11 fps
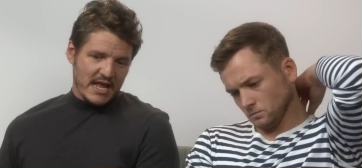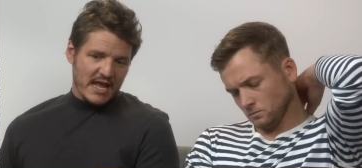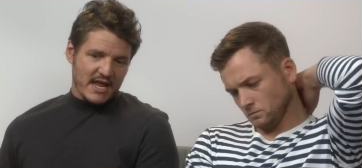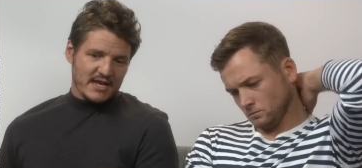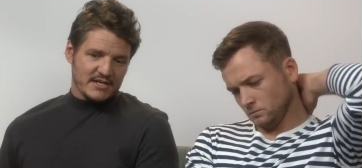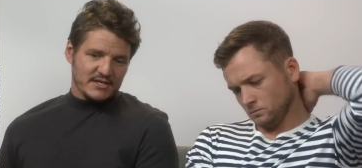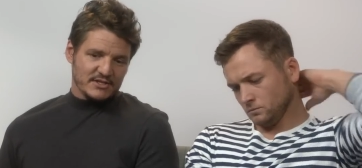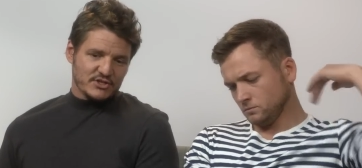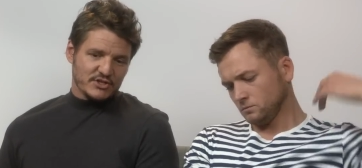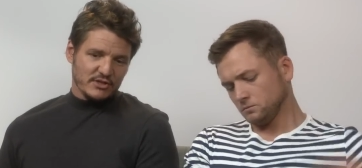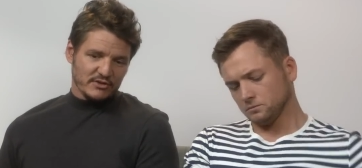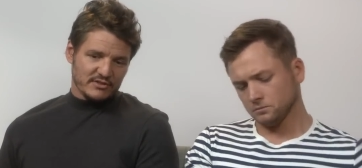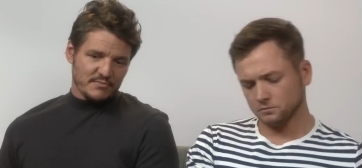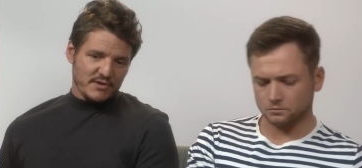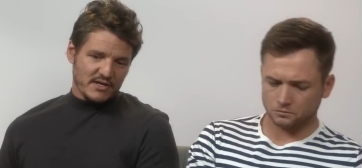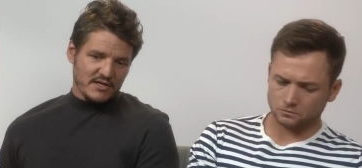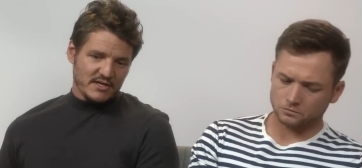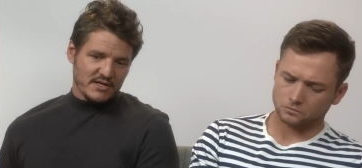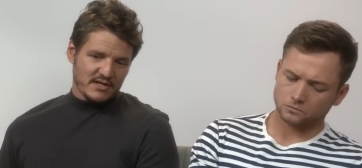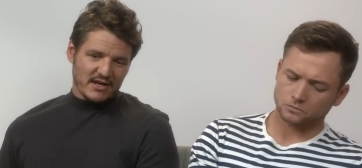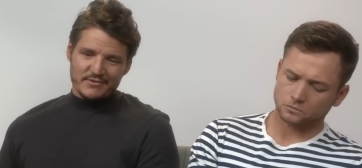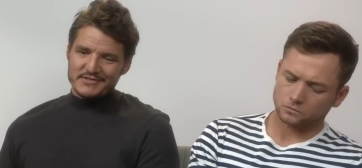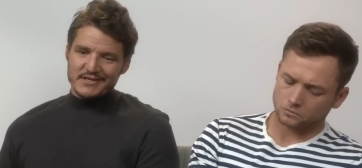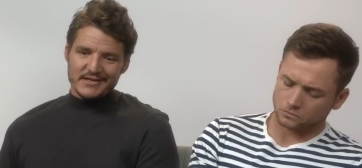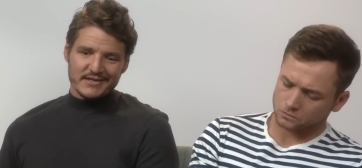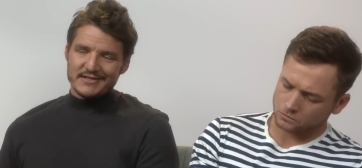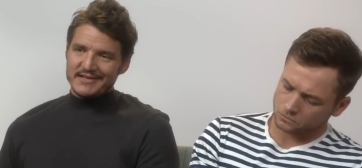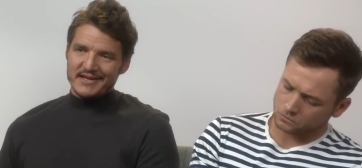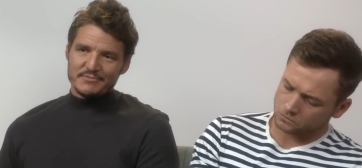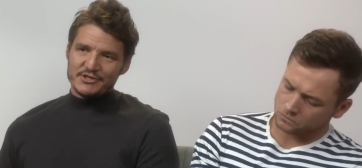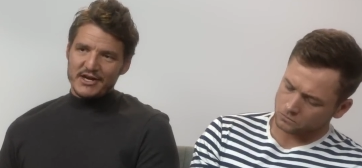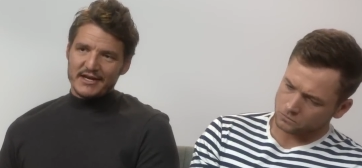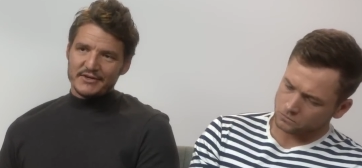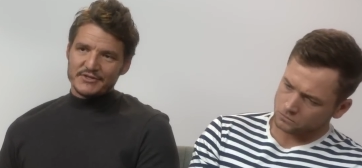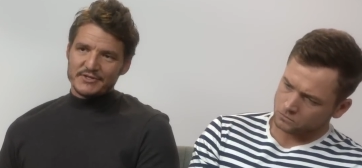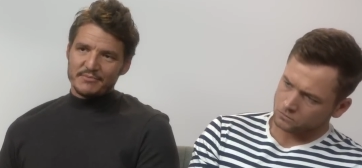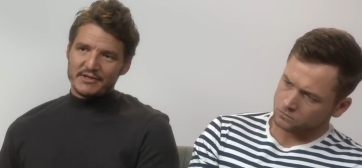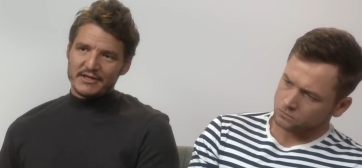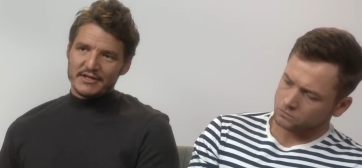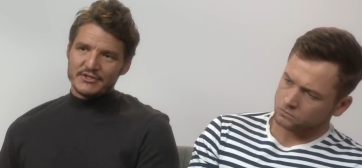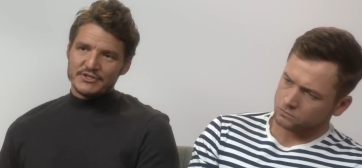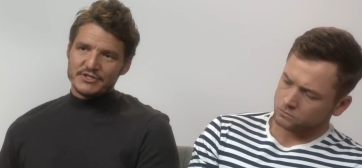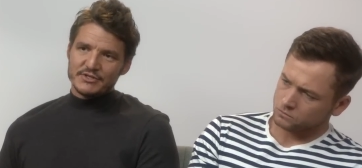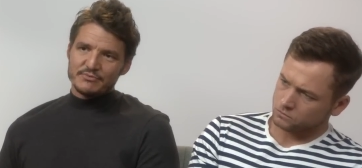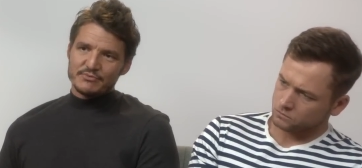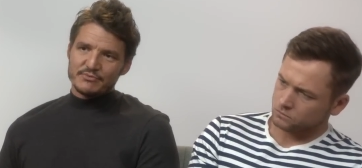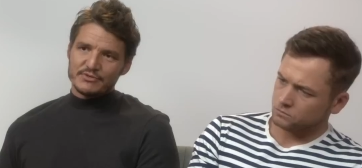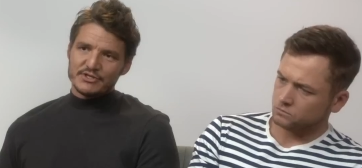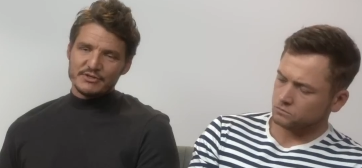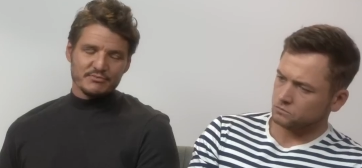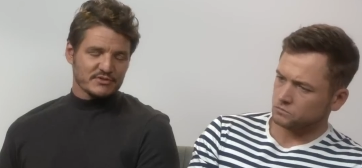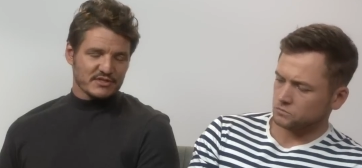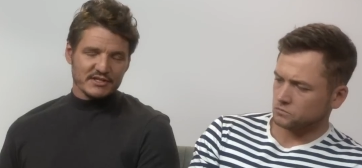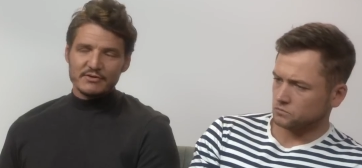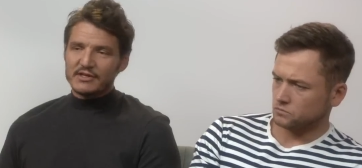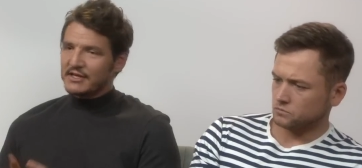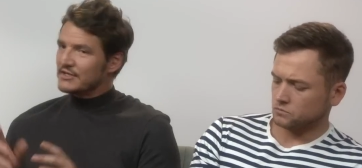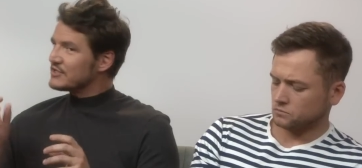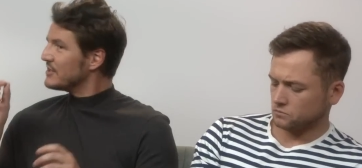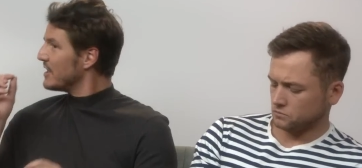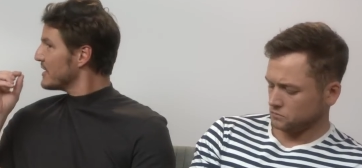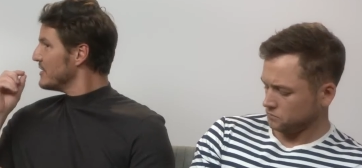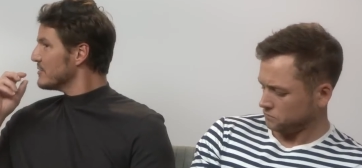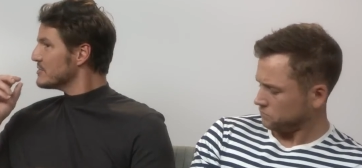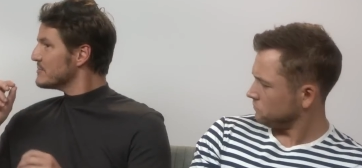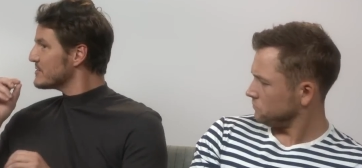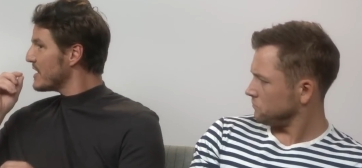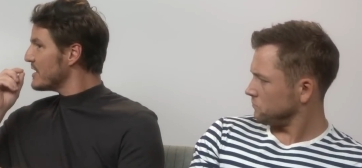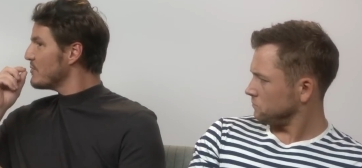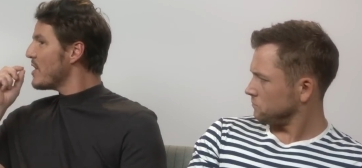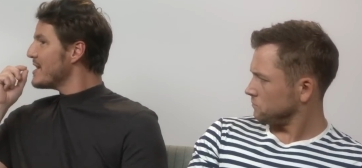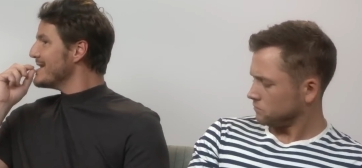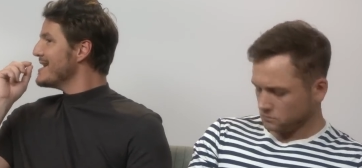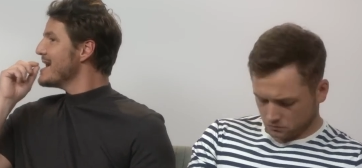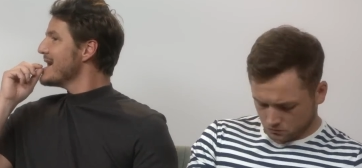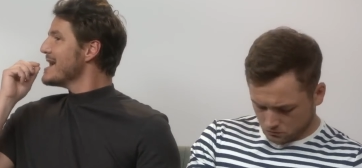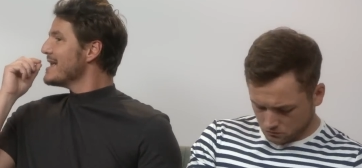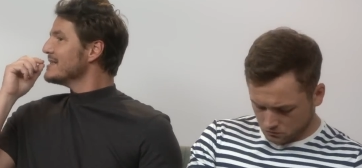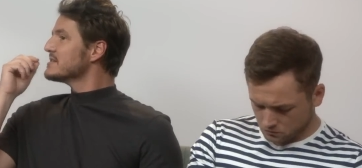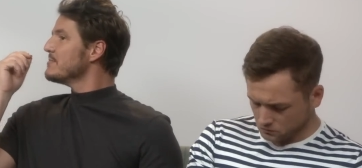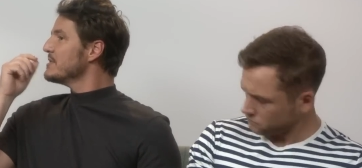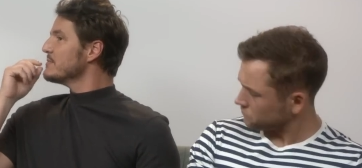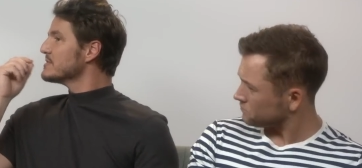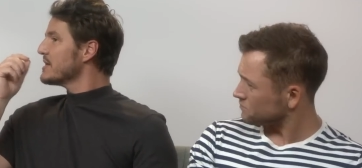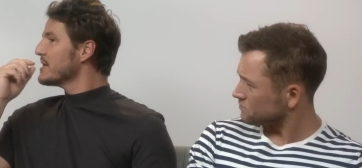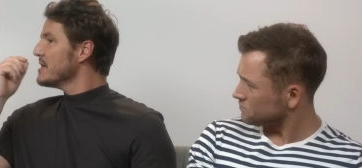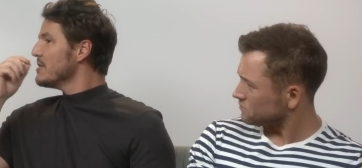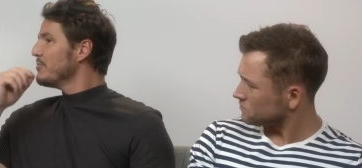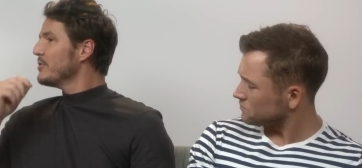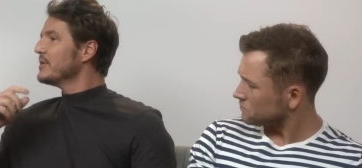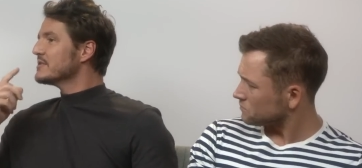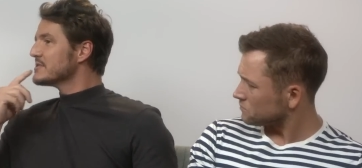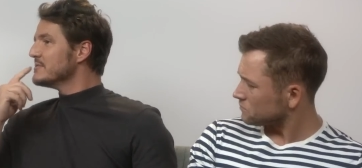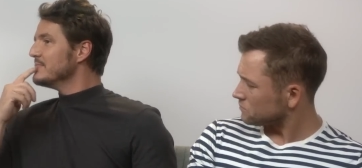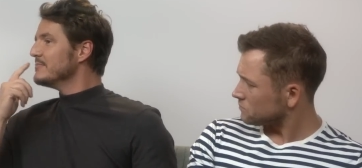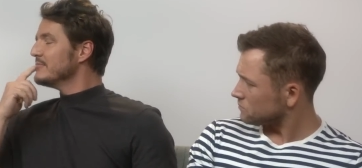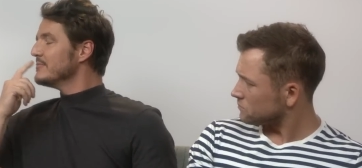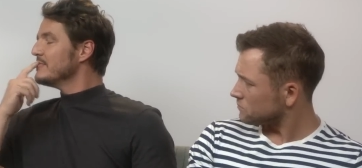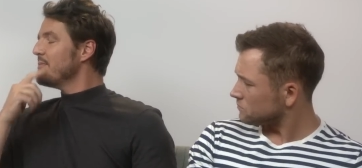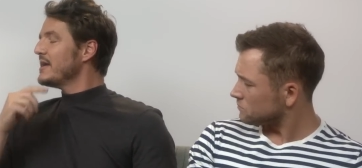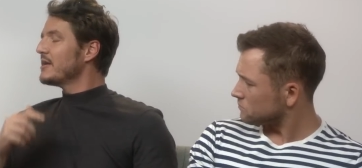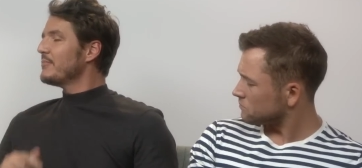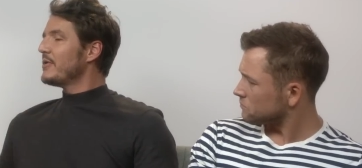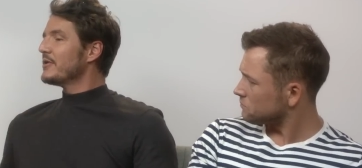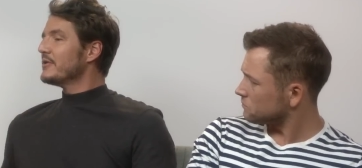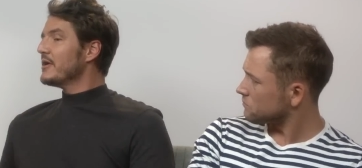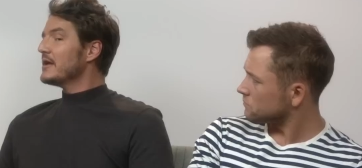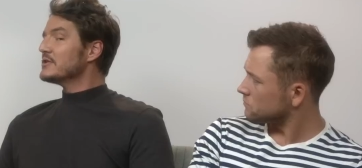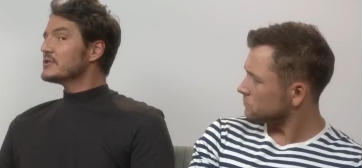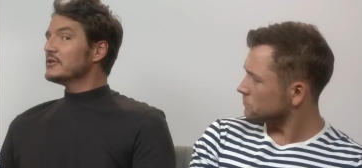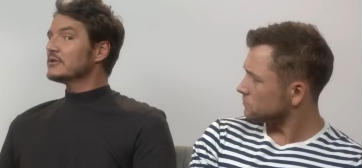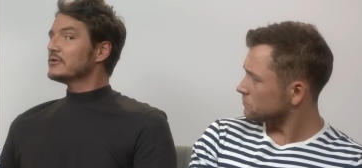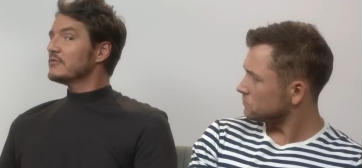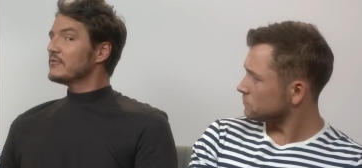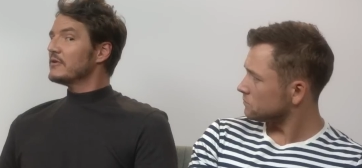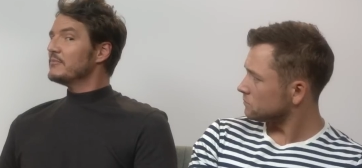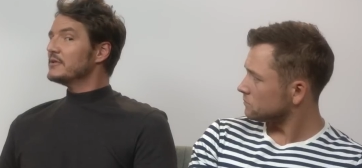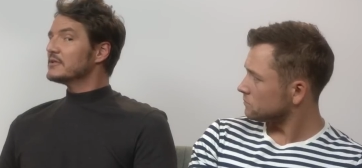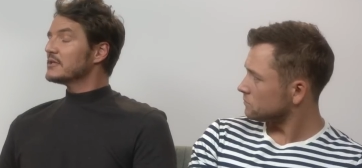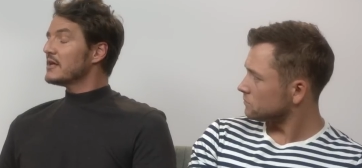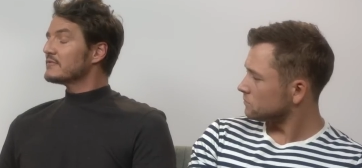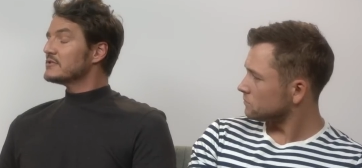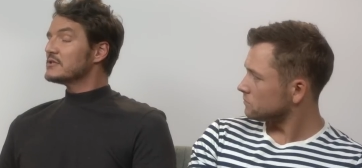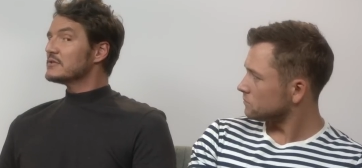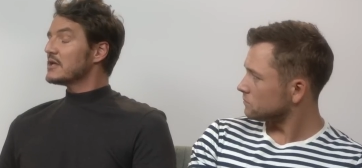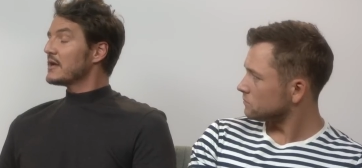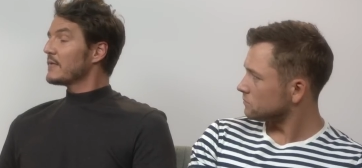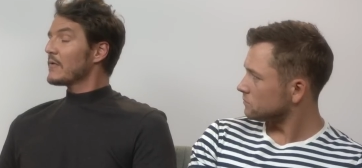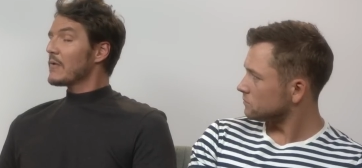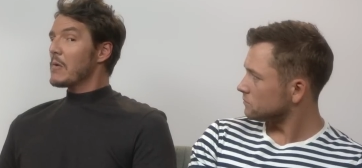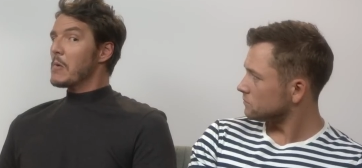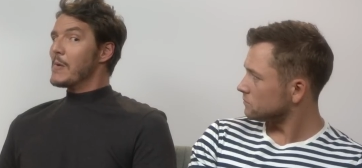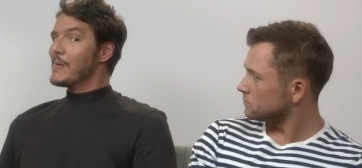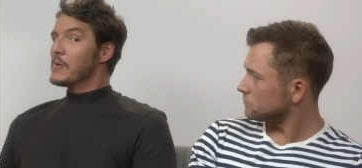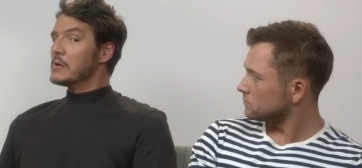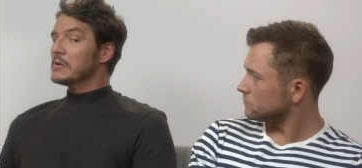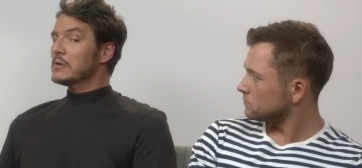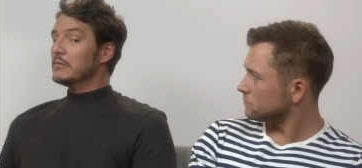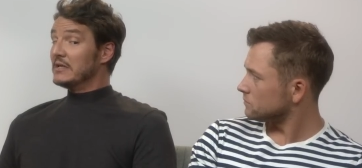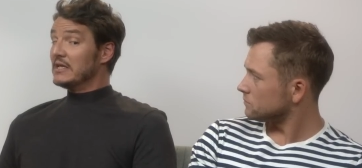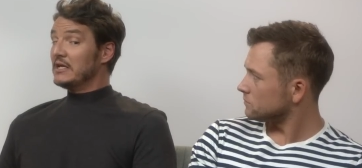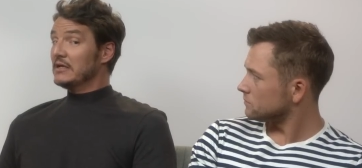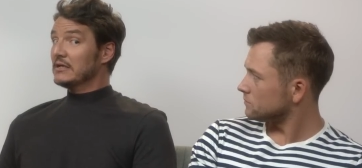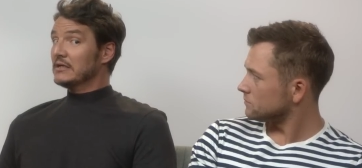Speaker 1: and she looked at me i was like in a denim jacket or something and she she was literally and she like you know she was getting ready and somebody was like putting some makeup on her and she looked over at me to the left and she was like really